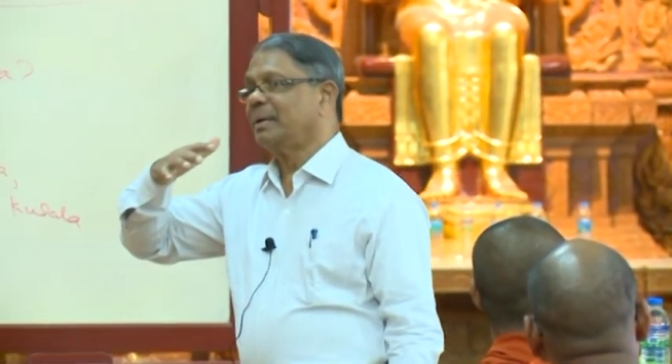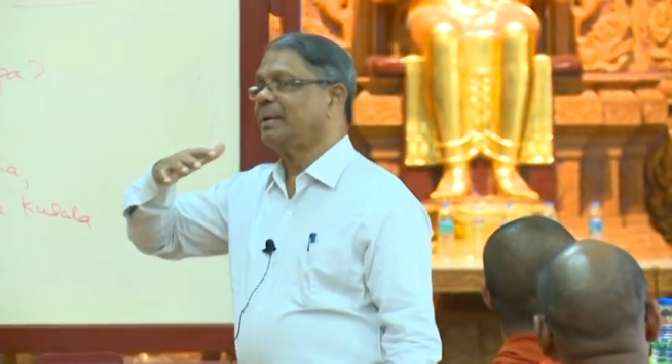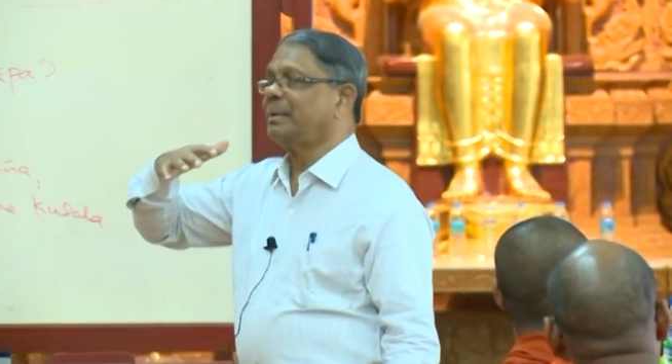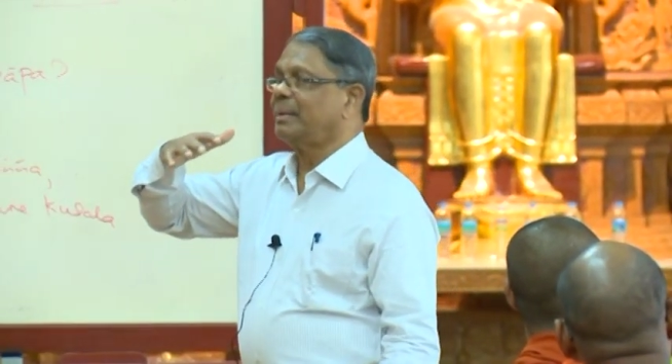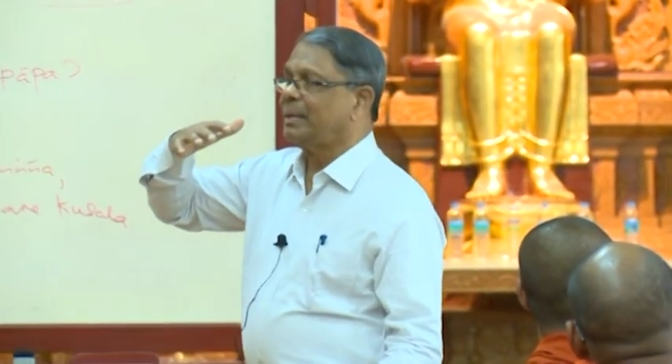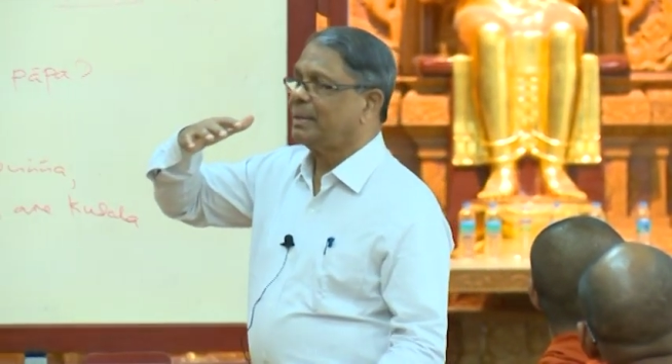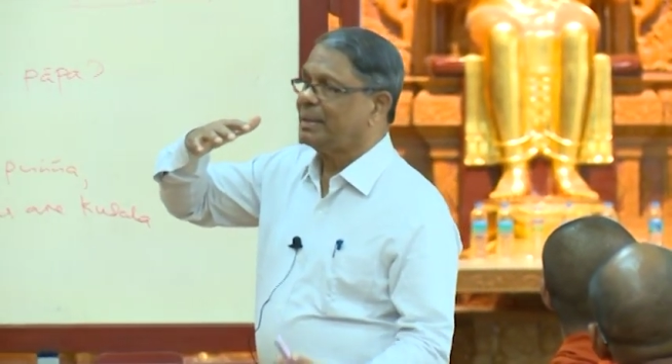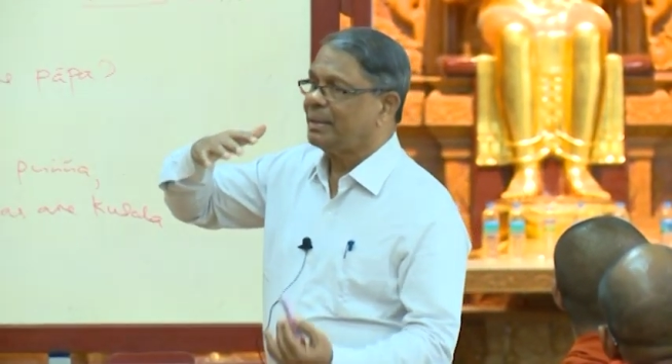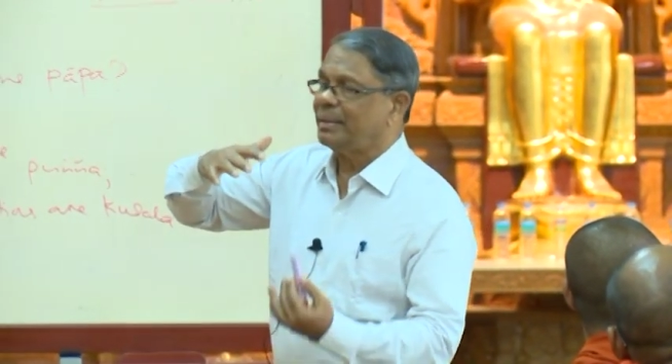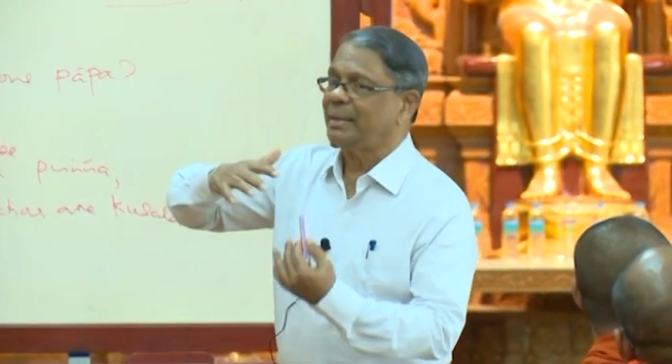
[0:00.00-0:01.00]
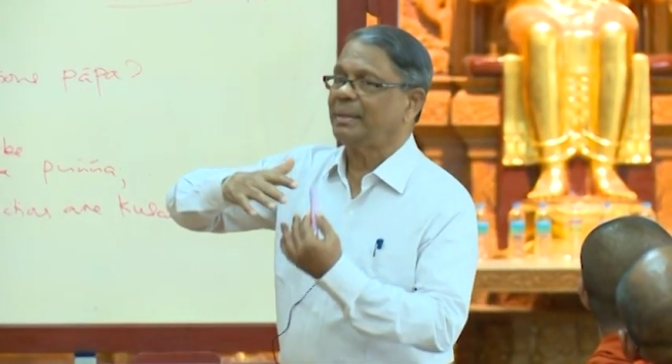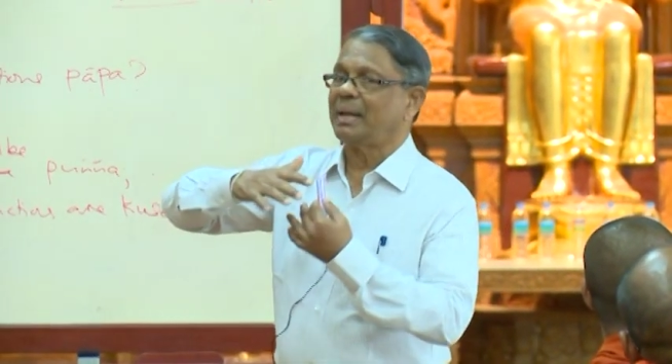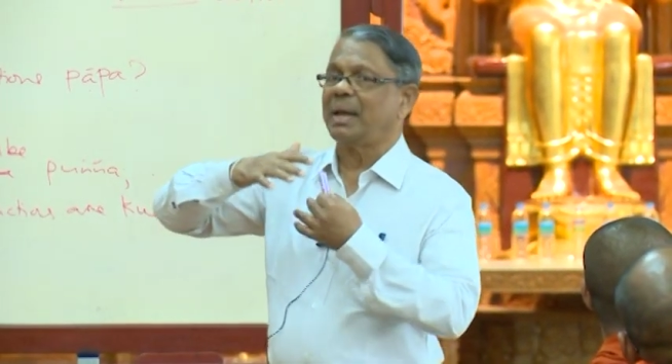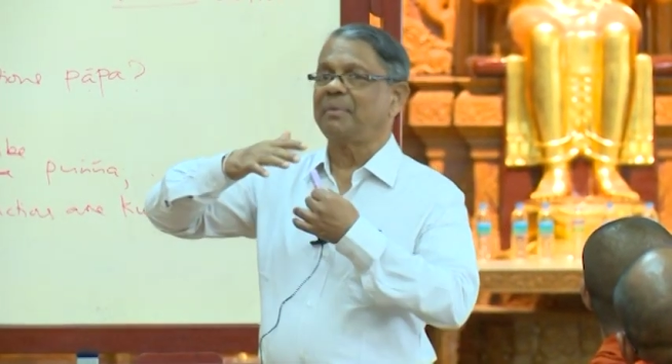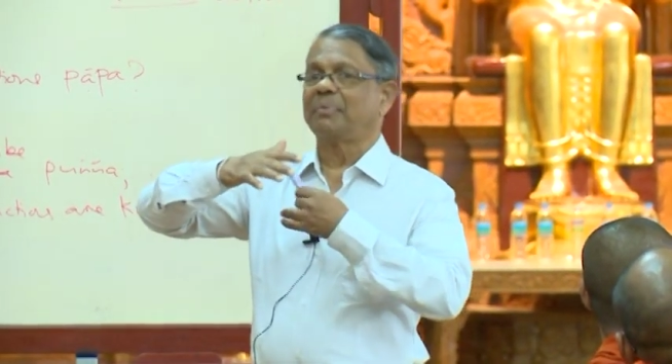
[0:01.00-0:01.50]

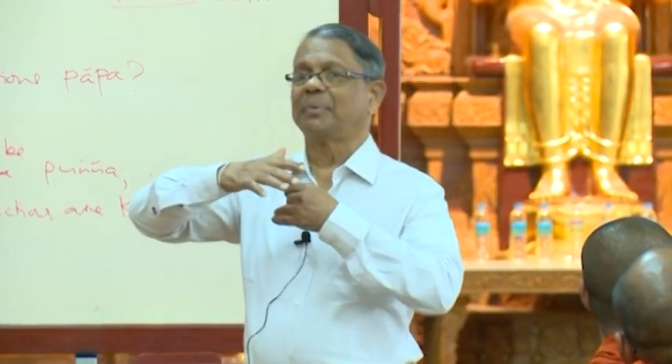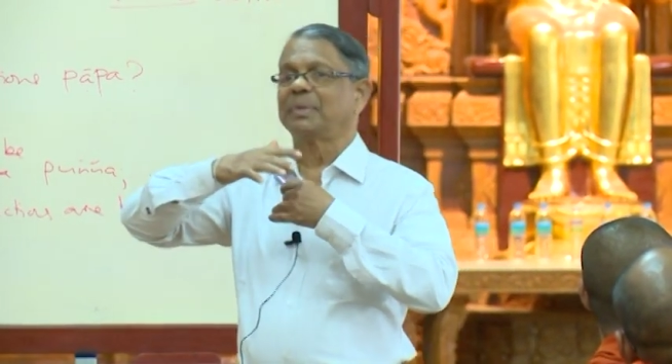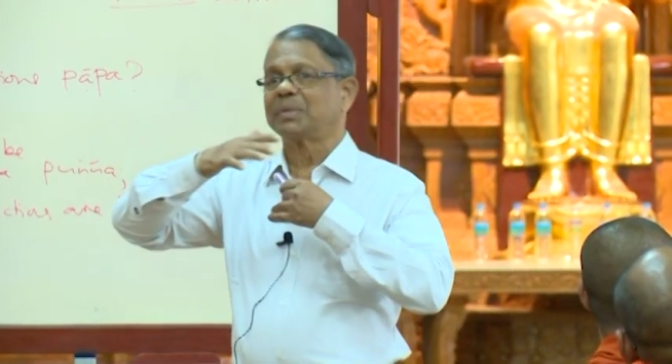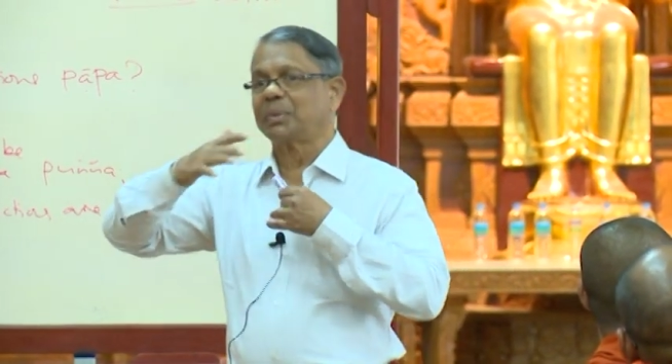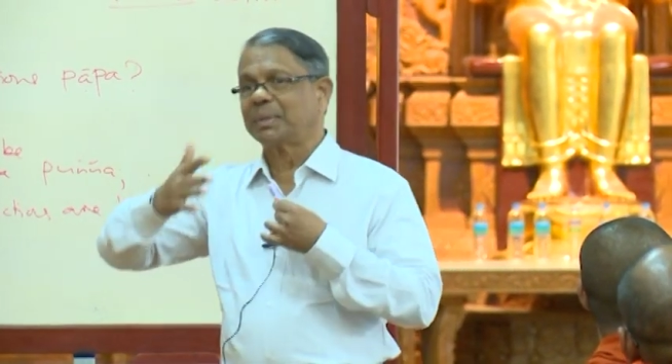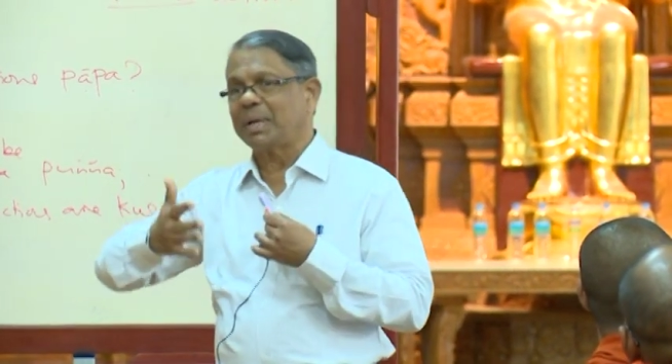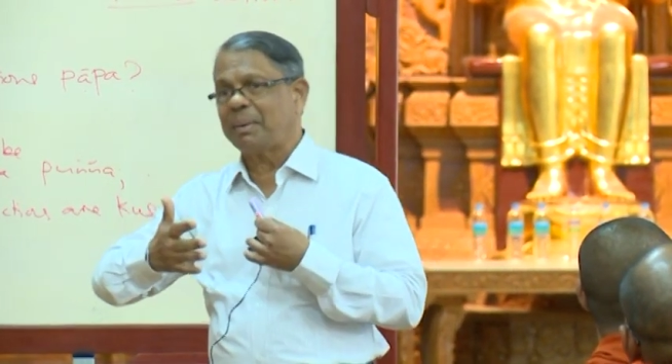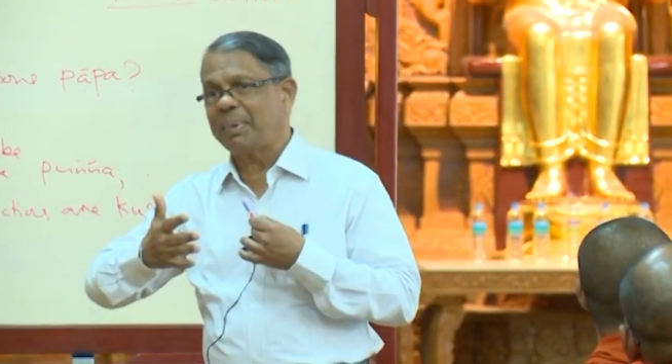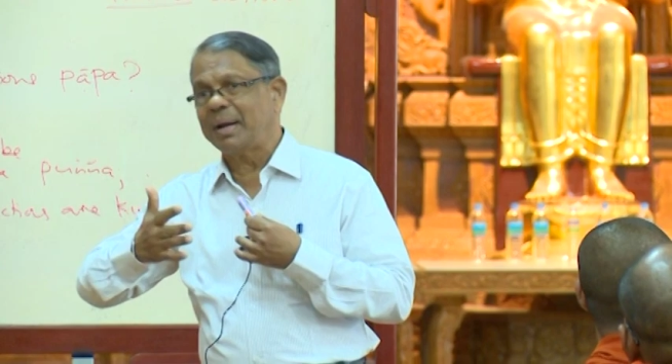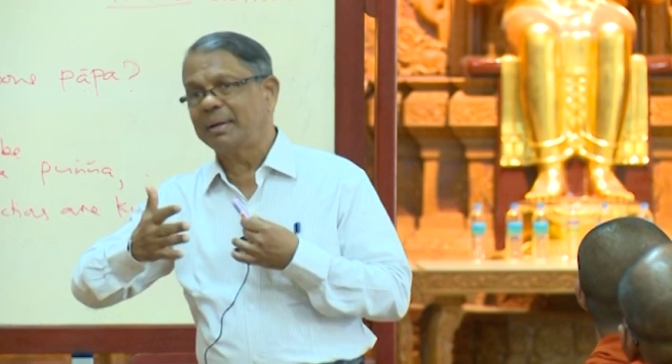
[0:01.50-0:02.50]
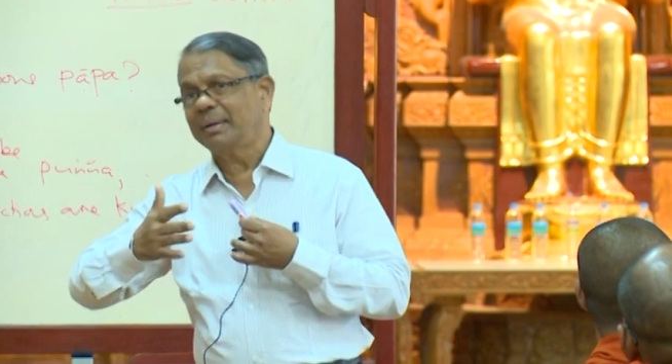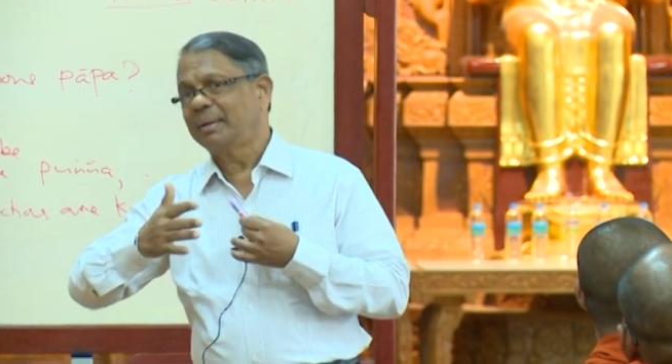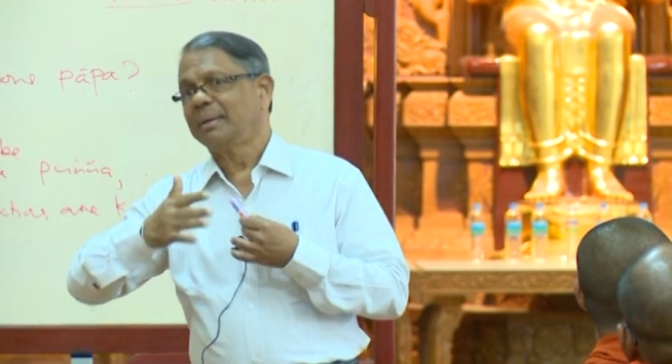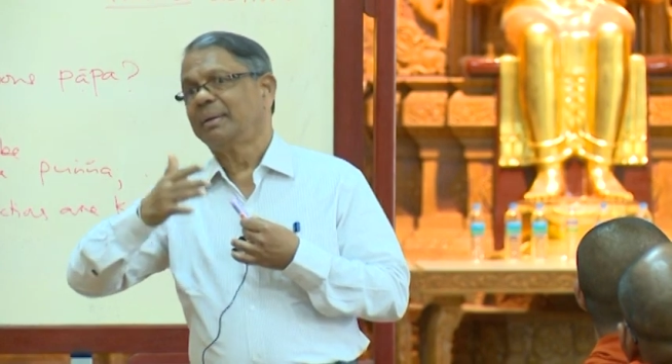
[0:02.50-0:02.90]
the life of the Sotapanna,